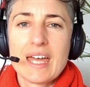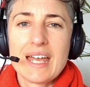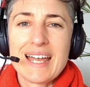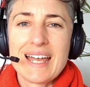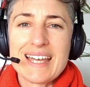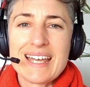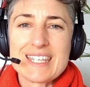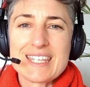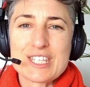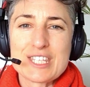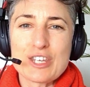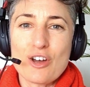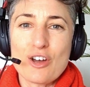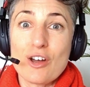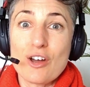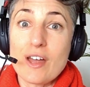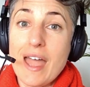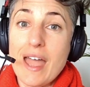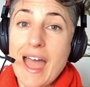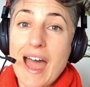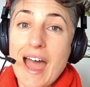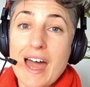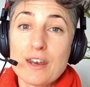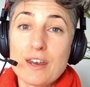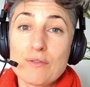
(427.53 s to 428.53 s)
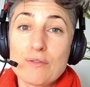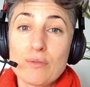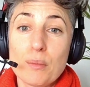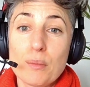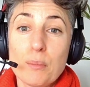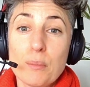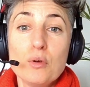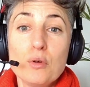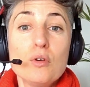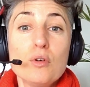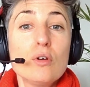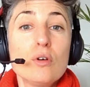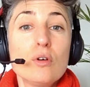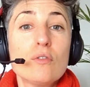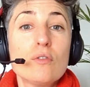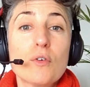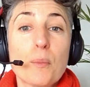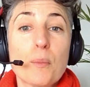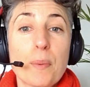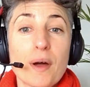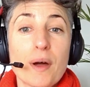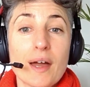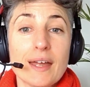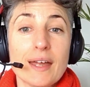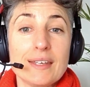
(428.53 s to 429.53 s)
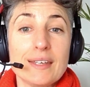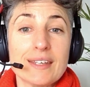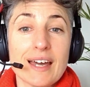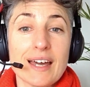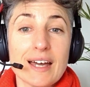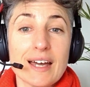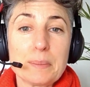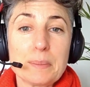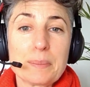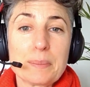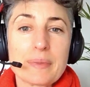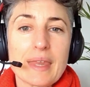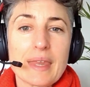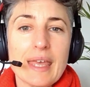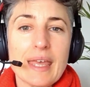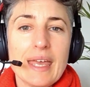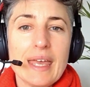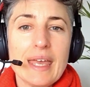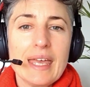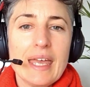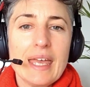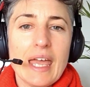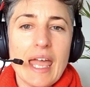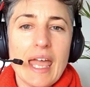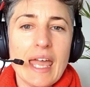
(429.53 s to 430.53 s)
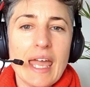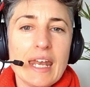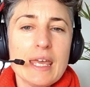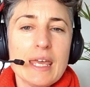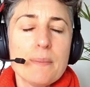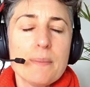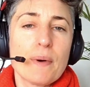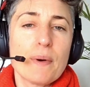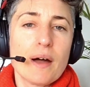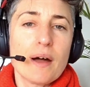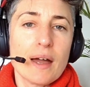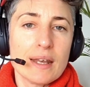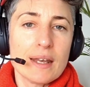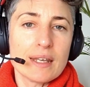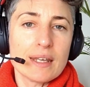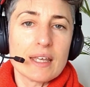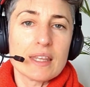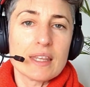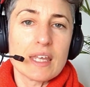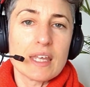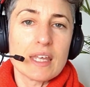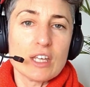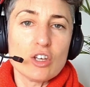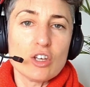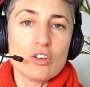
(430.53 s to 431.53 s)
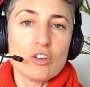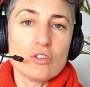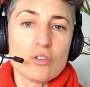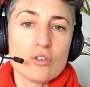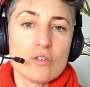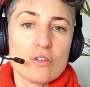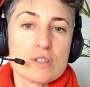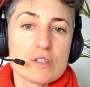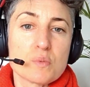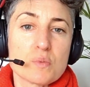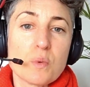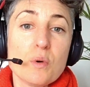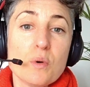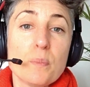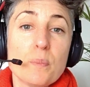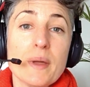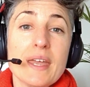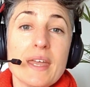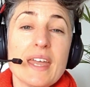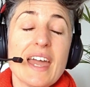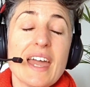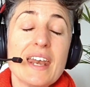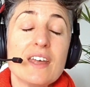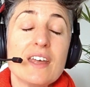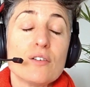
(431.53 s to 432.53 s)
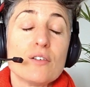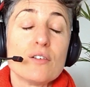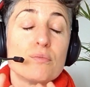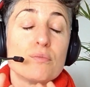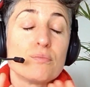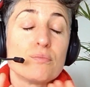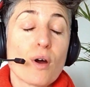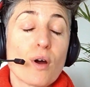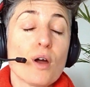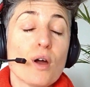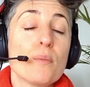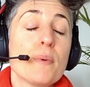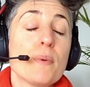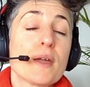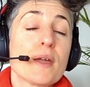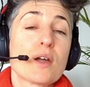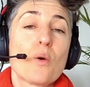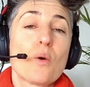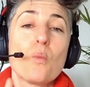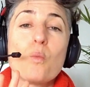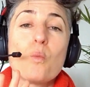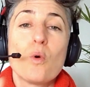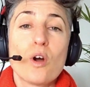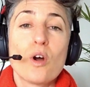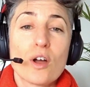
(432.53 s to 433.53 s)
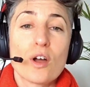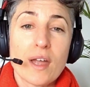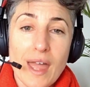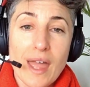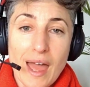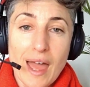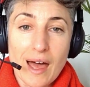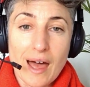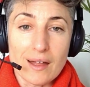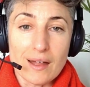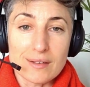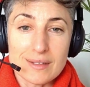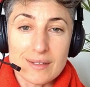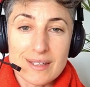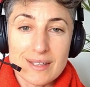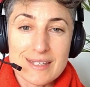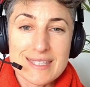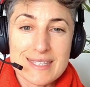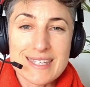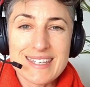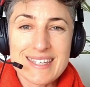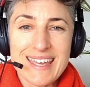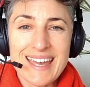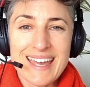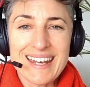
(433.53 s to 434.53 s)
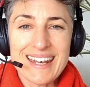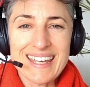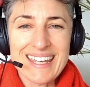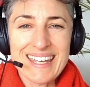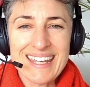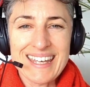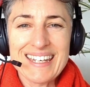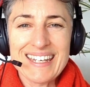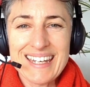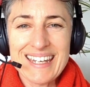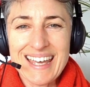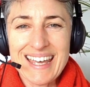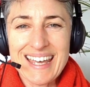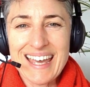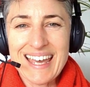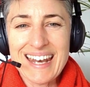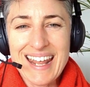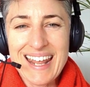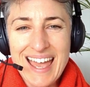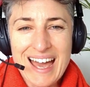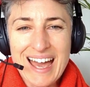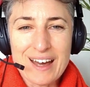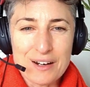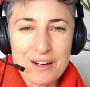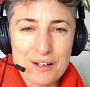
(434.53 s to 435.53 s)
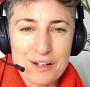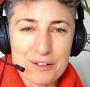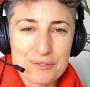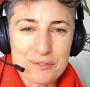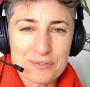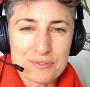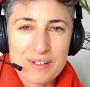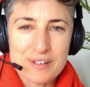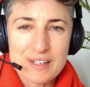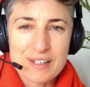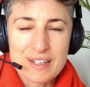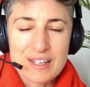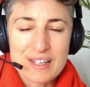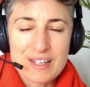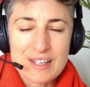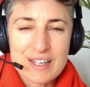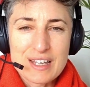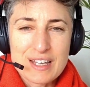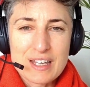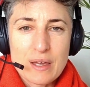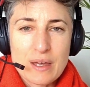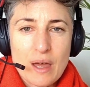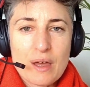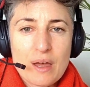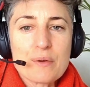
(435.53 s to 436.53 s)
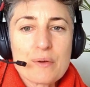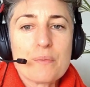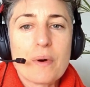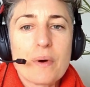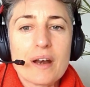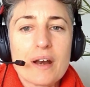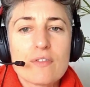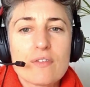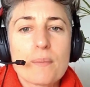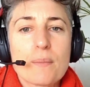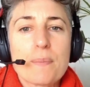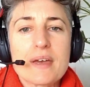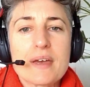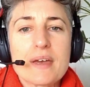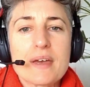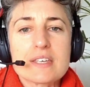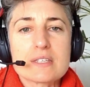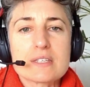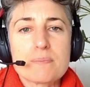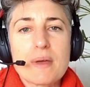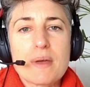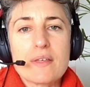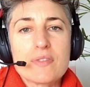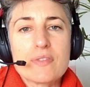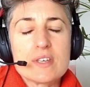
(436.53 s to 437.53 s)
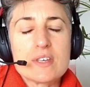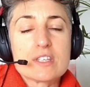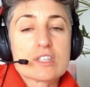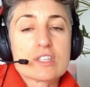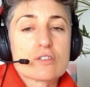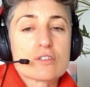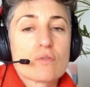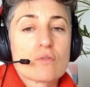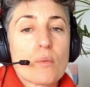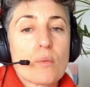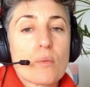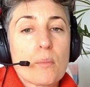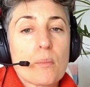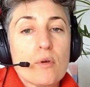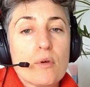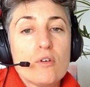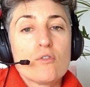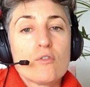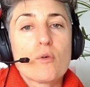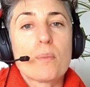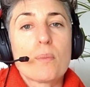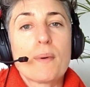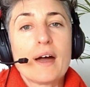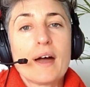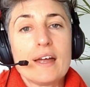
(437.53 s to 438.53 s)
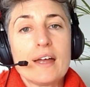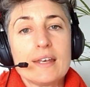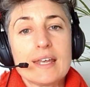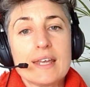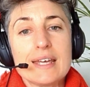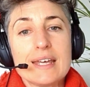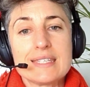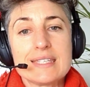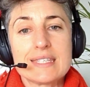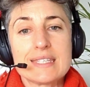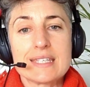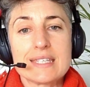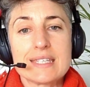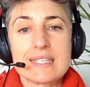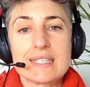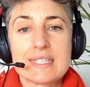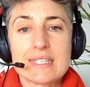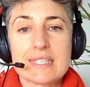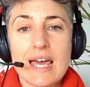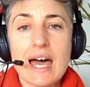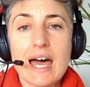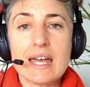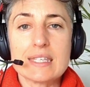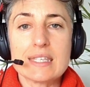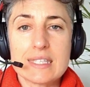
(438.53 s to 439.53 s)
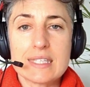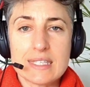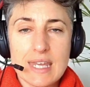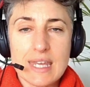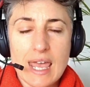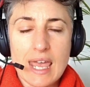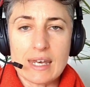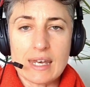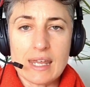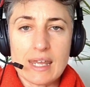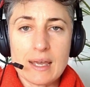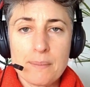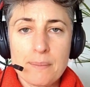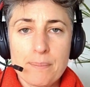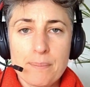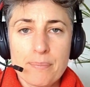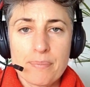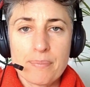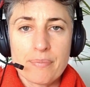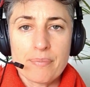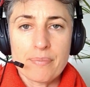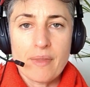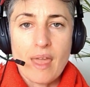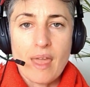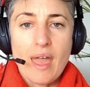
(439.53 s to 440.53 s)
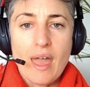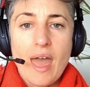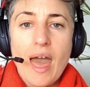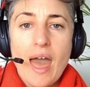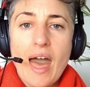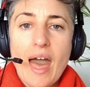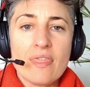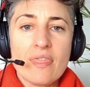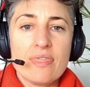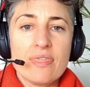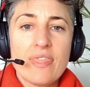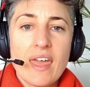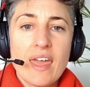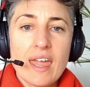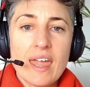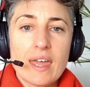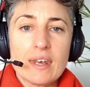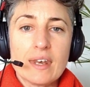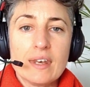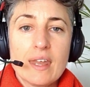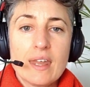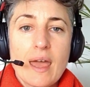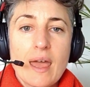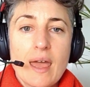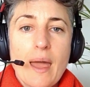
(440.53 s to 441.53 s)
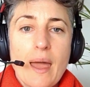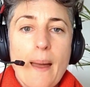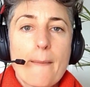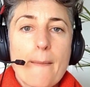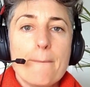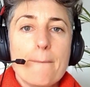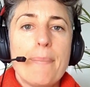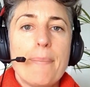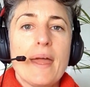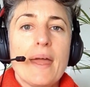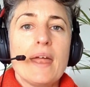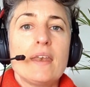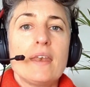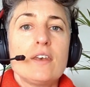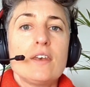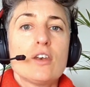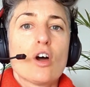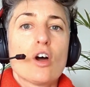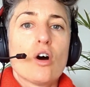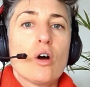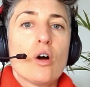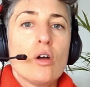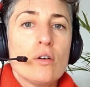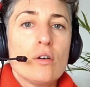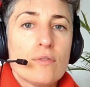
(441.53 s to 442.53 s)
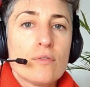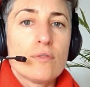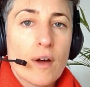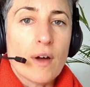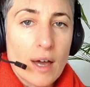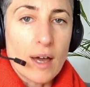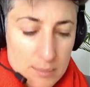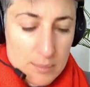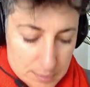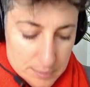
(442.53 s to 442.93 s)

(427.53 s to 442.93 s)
So, how to remove a binder. Any binder that you use will be an aerobic workout to get in and out of. One of the best methods to remove a binder is to start standing and then bend over,